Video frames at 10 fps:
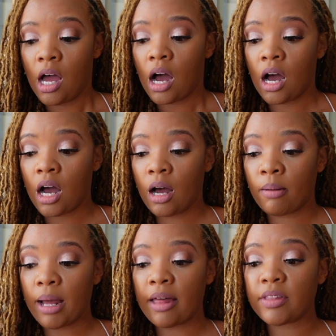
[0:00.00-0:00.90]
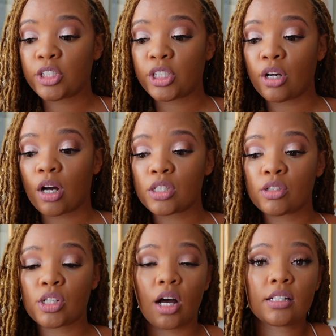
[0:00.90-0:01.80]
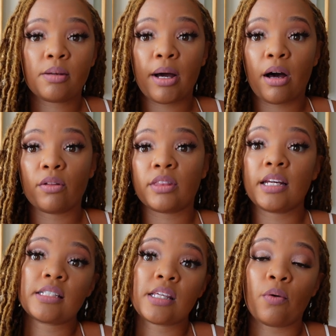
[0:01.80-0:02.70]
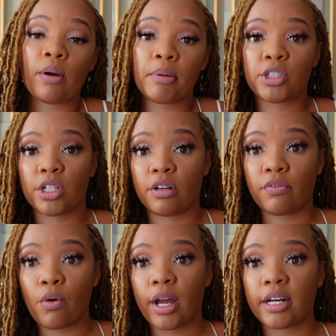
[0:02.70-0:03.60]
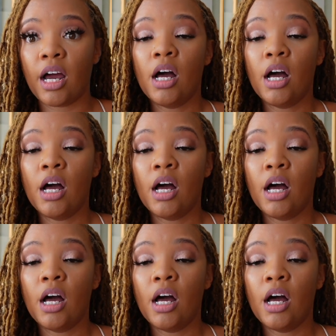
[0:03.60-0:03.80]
And then she also talks about things that women should avoid.